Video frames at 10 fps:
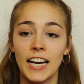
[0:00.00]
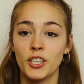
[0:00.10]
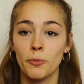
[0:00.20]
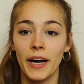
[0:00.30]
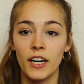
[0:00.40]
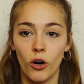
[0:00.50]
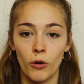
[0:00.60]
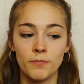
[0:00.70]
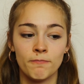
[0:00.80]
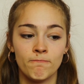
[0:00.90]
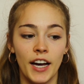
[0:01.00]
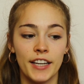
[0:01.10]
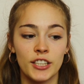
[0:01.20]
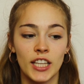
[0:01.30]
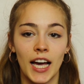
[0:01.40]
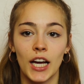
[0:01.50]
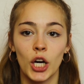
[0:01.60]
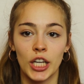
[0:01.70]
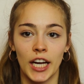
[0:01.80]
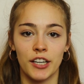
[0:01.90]
Yeah, you're back home and you're like,
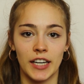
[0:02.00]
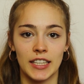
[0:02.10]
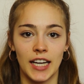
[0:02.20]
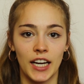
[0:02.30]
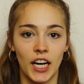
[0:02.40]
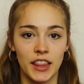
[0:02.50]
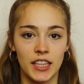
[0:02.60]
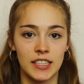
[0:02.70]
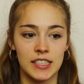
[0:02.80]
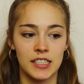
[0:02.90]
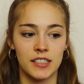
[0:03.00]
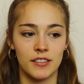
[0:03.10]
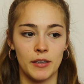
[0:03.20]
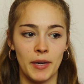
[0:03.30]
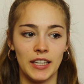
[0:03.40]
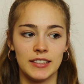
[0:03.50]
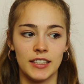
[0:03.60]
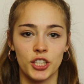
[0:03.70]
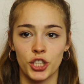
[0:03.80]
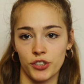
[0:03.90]
okay, great. I got this
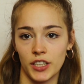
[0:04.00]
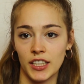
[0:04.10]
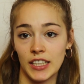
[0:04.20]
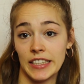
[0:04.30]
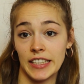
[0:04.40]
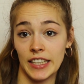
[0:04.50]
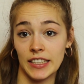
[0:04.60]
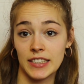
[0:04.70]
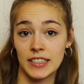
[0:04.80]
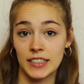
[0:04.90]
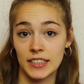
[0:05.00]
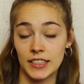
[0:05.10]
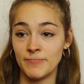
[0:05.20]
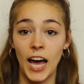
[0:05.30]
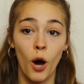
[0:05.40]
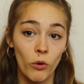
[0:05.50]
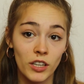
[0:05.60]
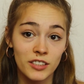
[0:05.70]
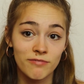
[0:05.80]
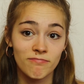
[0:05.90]
amazing degree in dance. Now
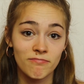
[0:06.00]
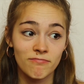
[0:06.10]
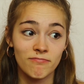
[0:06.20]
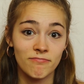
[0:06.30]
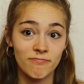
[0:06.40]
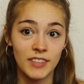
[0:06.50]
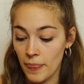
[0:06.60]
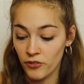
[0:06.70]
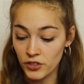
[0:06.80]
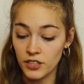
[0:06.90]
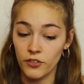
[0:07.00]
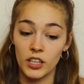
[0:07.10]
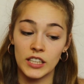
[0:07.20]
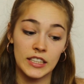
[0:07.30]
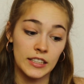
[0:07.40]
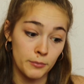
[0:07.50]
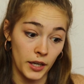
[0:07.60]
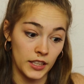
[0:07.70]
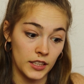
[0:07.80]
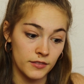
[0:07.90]
what? First of all, I needed
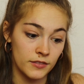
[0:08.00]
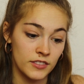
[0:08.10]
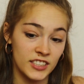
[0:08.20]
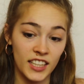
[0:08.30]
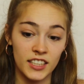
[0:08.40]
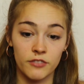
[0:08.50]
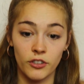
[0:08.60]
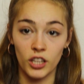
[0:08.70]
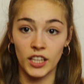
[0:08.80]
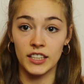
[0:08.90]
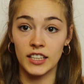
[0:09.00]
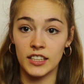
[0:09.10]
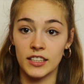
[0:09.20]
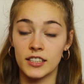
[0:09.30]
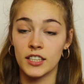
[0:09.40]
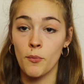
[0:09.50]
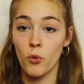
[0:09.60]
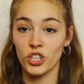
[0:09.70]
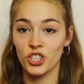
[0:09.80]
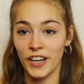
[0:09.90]
money. Second of all, I needed
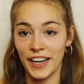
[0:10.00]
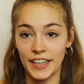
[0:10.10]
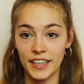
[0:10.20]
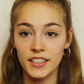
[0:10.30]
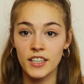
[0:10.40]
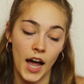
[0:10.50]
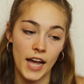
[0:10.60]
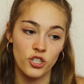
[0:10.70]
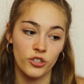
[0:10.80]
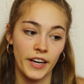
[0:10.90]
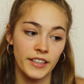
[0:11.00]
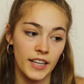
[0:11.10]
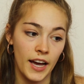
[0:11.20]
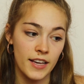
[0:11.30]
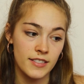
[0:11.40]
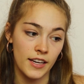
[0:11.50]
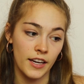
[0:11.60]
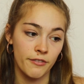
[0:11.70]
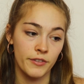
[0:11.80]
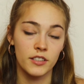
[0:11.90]
more training. I trained as
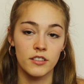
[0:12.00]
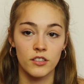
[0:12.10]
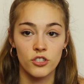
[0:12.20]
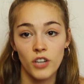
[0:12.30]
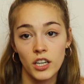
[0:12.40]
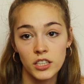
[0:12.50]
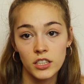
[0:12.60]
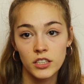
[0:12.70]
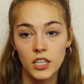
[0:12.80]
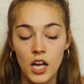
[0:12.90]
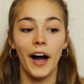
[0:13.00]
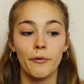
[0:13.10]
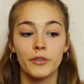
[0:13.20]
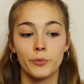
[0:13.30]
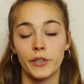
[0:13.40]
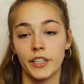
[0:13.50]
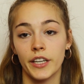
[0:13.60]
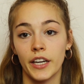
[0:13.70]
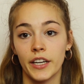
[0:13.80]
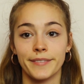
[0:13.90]
a fitness instructor. I was
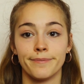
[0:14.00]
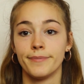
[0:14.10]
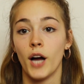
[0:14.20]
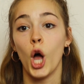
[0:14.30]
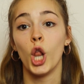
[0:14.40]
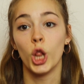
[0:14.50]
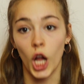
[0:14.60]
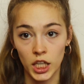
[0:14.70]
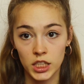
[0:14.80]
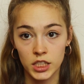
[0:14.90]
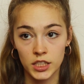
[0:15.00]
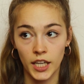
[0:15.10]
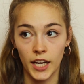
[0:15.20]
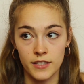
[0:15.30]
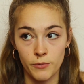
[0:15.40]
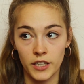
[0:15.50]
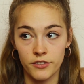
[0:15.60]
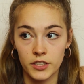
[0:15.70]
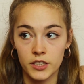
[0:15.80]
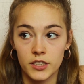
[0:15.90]
working a lot as a
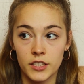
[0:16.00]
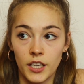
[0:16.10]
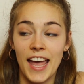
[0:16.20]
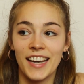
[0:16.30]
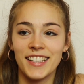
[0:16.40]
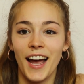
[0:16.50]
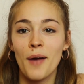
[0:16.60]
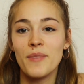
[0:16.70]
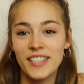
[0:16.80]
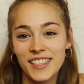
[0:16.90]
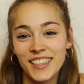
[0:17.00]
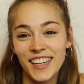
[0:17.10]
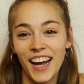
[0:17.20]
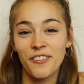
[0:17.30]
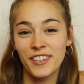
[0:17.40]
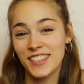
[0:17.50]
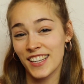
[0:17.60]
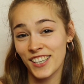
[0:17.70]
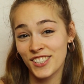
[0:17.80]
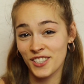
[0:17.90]
waitress. And I miss it. I was
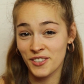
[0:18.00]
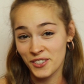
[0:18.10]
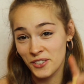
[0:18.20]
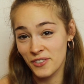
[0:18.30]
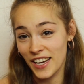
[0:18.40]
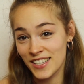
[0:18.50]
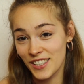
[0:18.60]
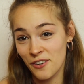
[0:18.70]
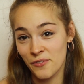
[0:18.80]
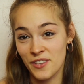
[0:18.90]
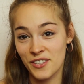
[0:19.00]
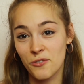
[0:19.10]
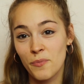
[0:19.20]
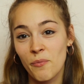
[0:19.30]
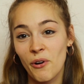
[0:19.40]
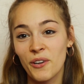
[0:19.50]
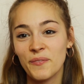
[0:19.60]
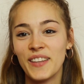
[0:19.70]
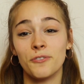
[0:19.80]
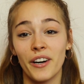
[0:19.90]
there just two days ago for the Super
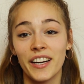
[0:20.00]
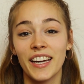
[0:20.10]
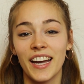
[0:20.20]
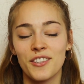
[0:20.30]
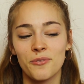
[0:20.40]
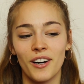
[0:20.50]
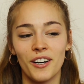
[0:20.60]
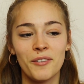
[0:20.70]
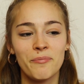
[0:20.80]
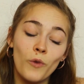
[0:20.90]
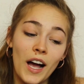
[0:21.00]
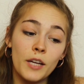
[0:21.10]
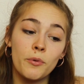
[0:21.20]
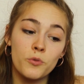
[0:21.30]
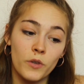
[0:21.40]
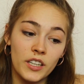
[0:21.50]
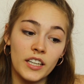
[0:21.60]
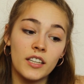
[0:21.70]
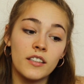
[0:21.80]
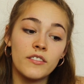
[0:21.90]
Bowl, working as well. While I was
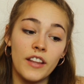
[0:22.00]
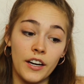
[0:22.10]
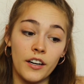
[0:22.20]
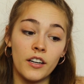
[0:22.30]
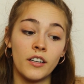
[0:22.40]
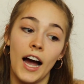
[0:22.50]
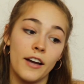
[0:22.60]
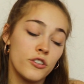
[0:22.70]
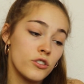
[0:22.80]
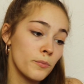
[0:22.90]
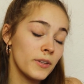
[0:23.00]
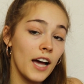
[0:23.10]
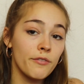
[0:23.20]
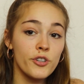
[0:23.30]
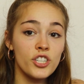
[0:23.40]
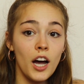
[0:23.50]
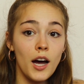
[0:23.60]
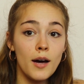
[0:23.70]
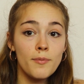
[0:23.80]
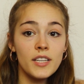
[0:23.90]
working there, I used to apply for
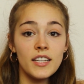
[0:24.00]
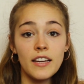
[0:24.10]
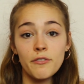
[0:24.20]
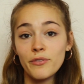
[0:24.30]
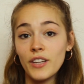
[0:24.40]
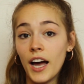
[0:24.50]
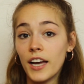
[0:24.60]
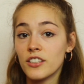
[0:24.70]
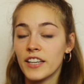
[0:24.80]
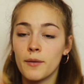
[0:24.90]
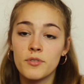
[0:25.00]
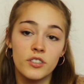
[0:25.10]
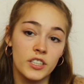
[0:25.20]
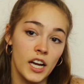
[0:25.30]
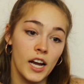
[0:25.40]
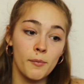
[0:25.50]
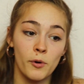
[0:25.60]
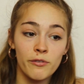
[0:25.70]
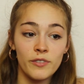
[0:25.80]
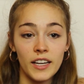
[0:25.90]
jobs and then fly to Amsterdam
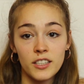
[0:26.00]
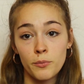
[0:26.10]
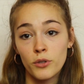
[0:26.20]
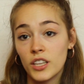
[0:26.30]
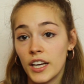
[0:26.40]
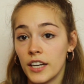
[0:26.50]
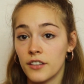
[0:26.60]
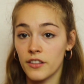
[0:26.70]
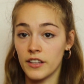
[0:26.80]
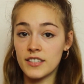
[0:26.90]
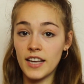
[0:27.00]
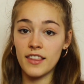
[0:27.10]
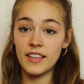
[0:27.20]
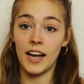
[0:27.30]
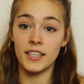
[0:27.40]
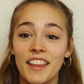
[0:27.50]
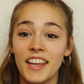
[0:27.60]
or fly to Berlin or things like that.